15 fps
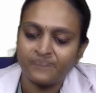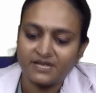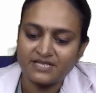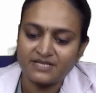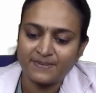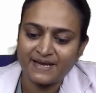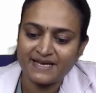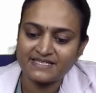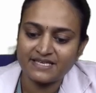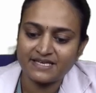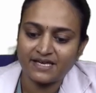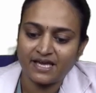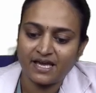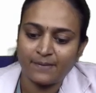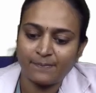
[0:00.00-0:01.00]

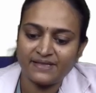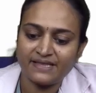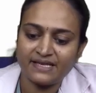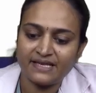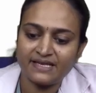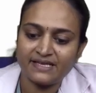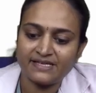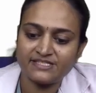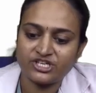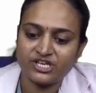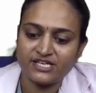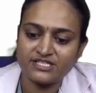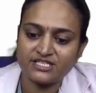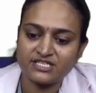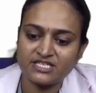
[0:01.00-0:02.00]
dysplastic epithelial
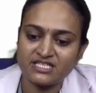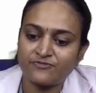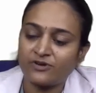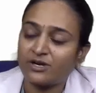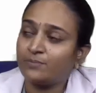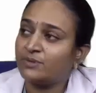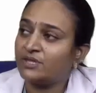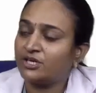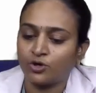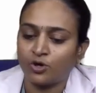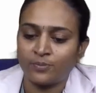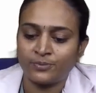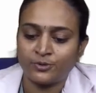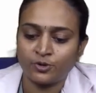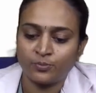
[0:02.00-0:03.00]
changes from the
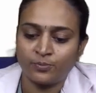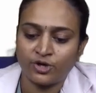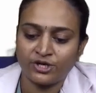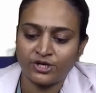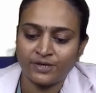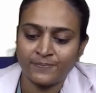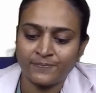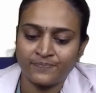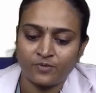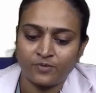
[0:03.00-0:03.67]
top to bottom